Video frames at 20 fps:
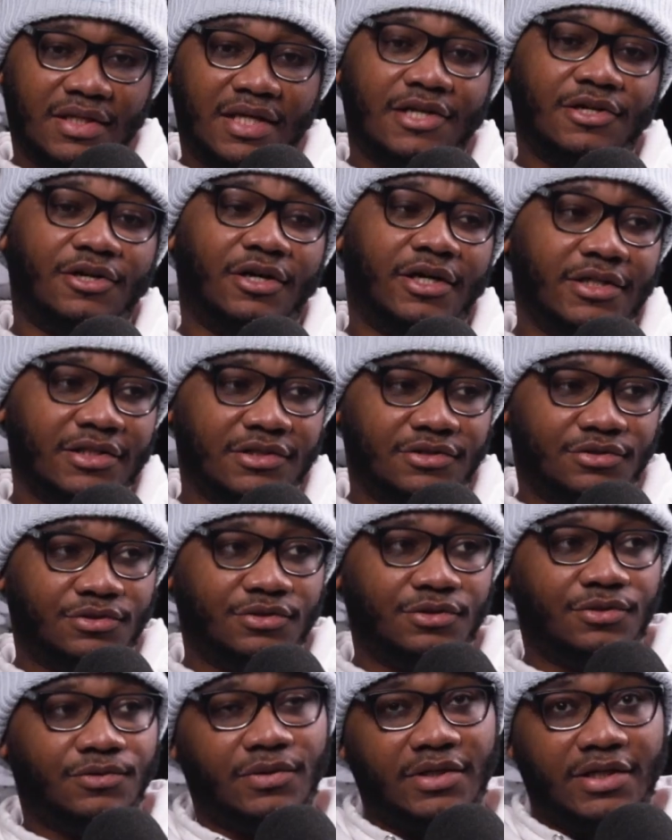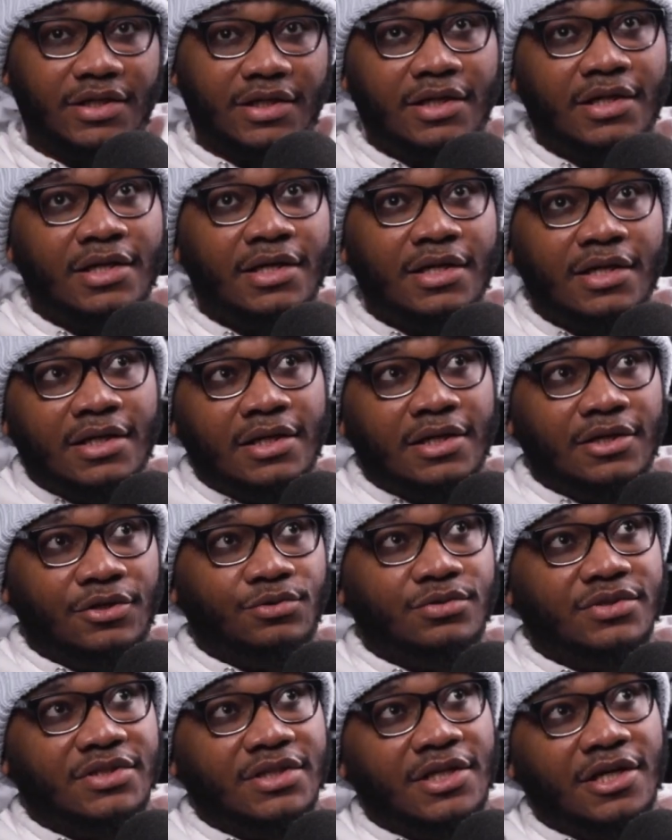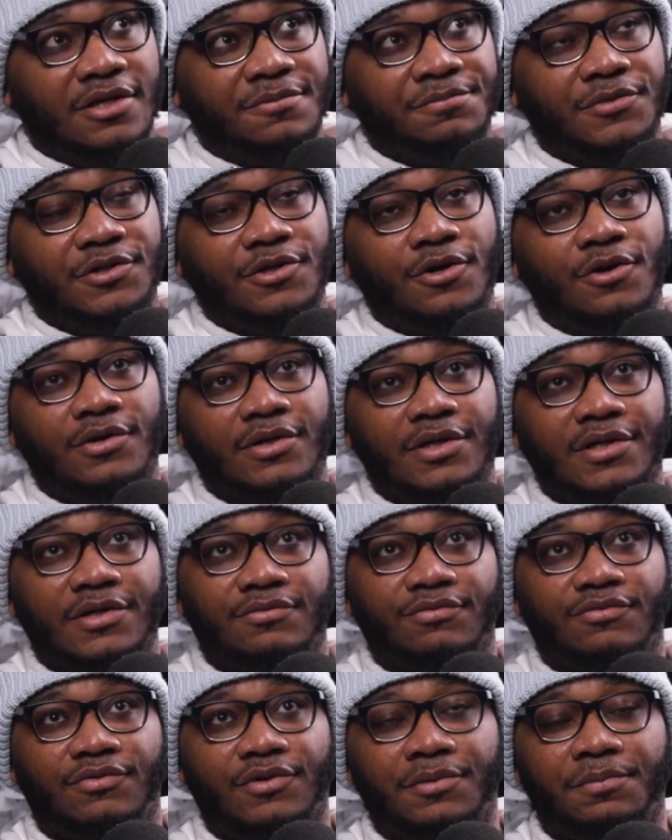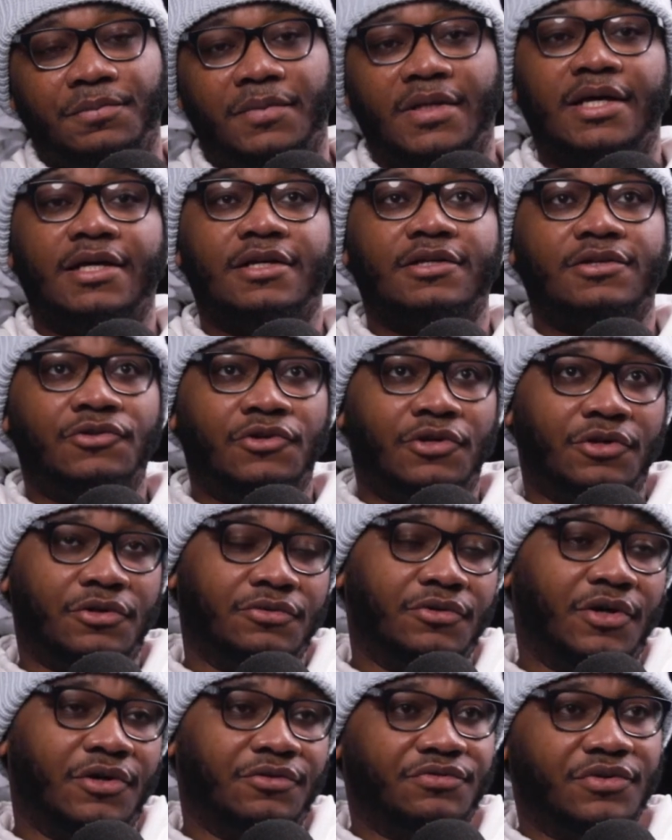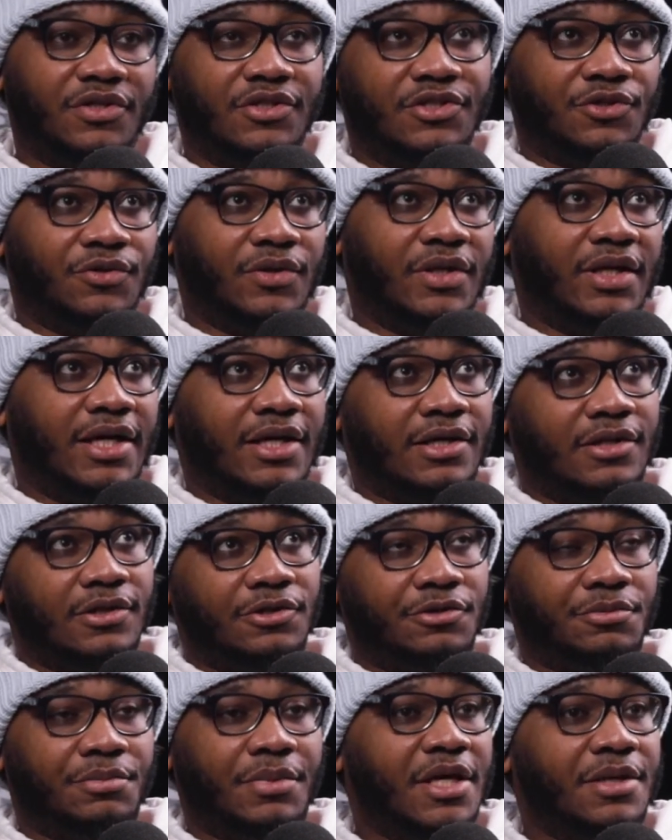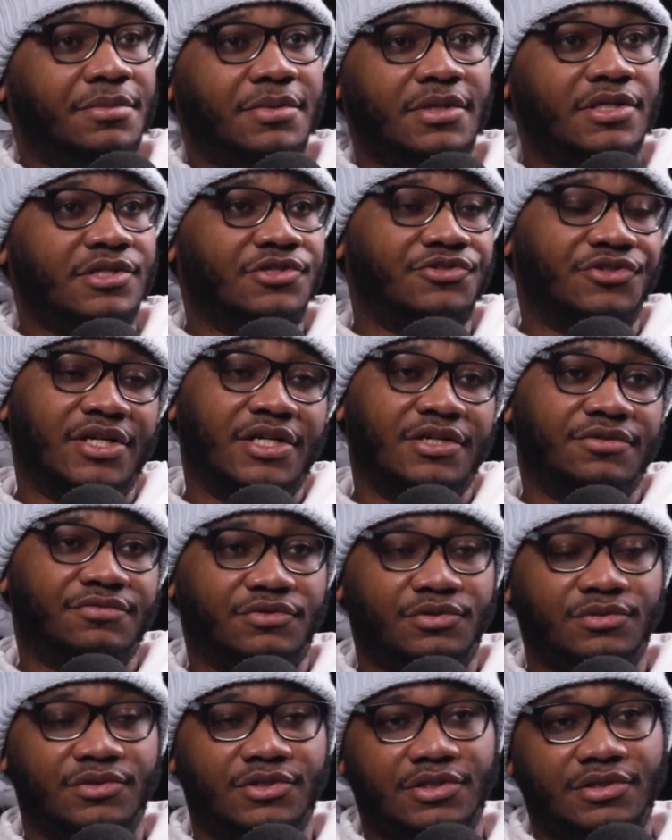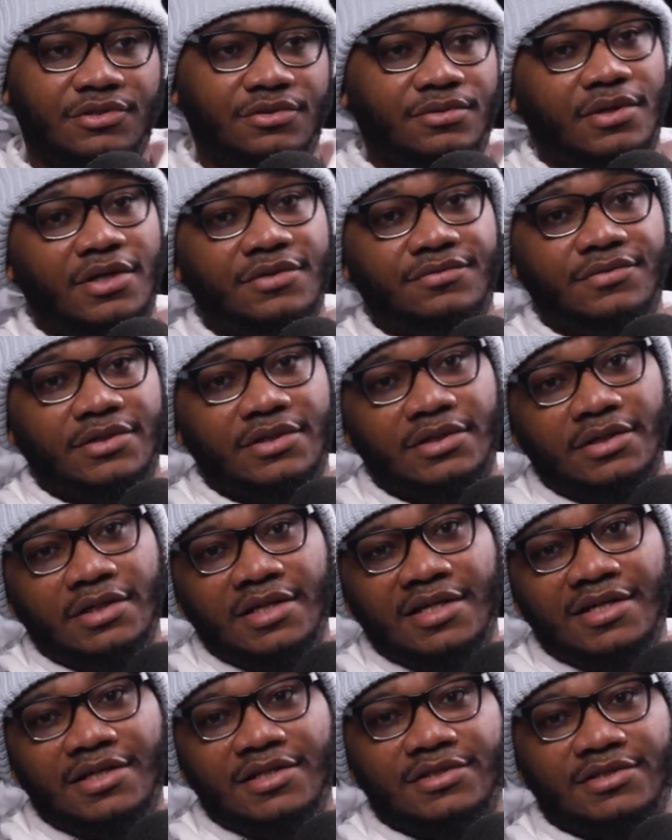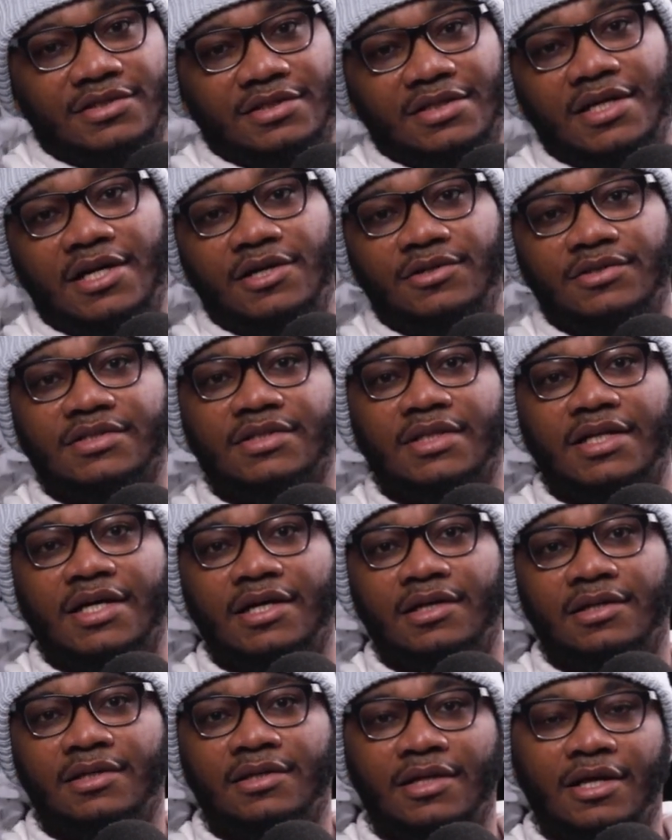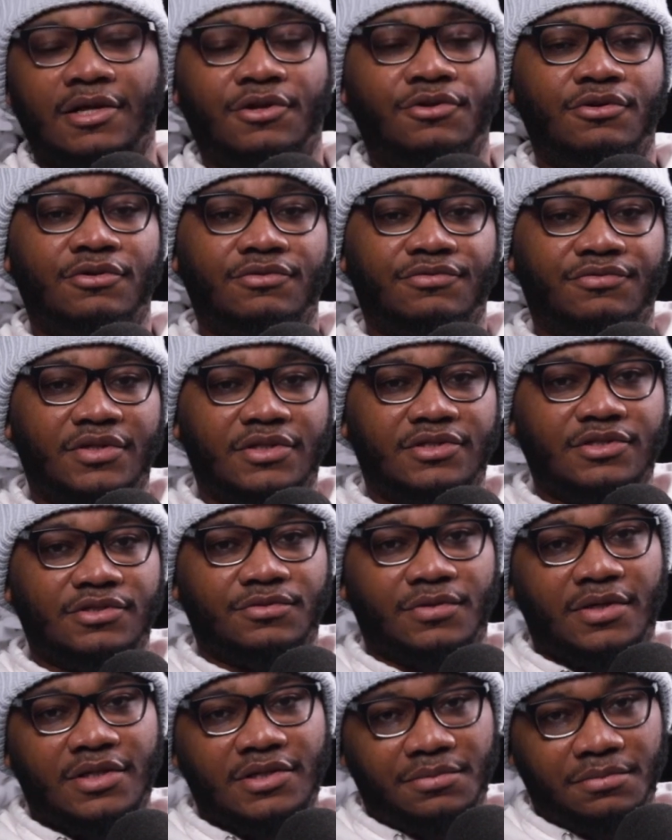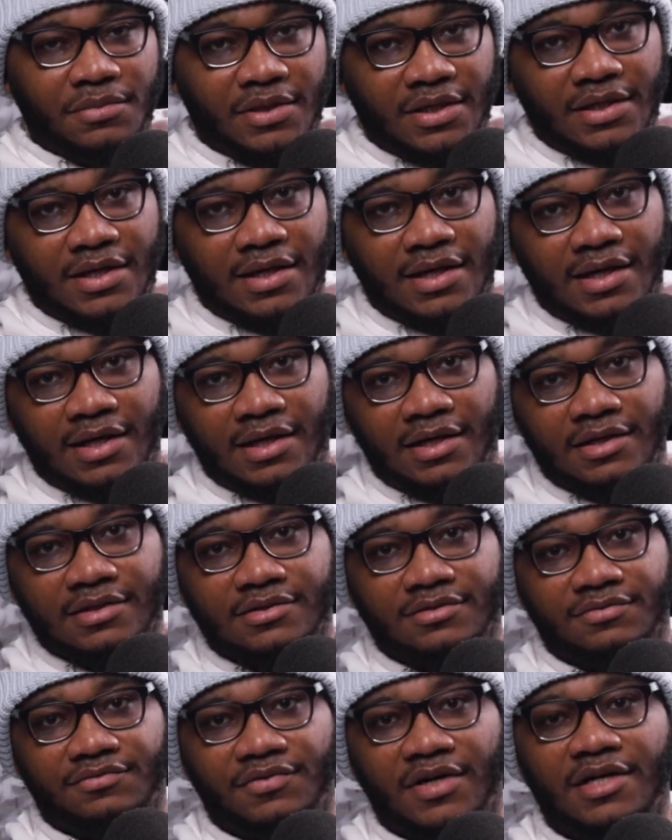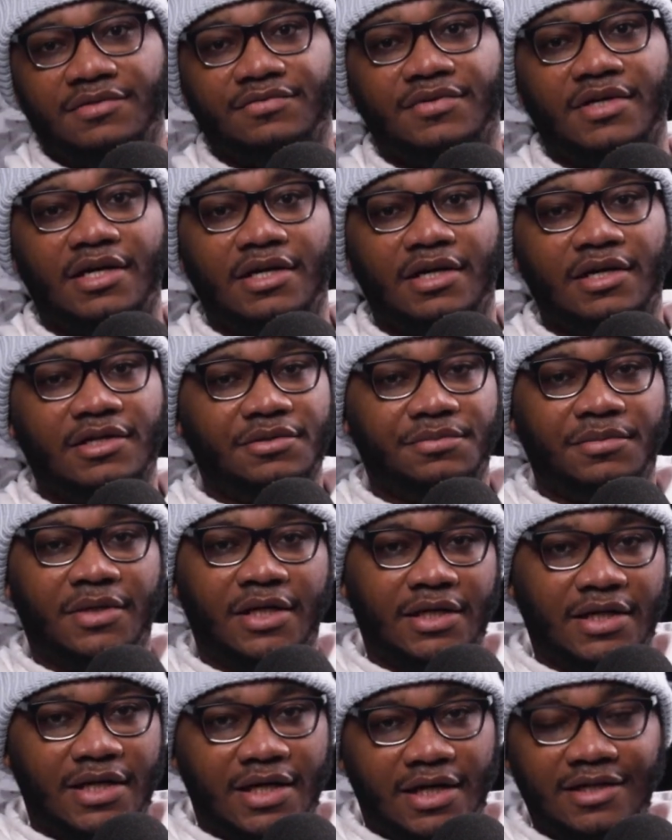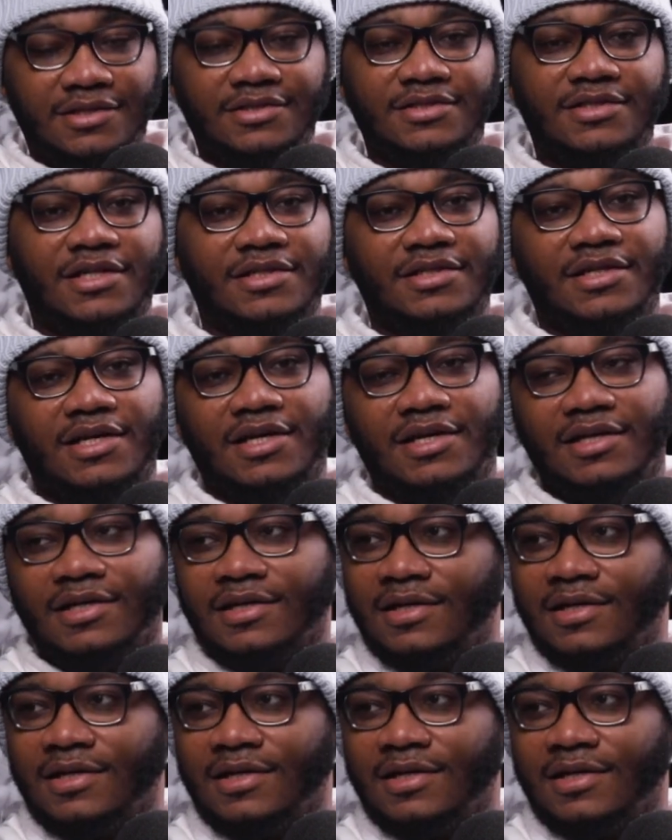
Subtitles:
a lot of artists too where you see them going from, like, you know, a feature with like Lil Baby, Drake, Future, whoever, to now it's like they're doing features with anybody that has 5K, anybody that has 10K.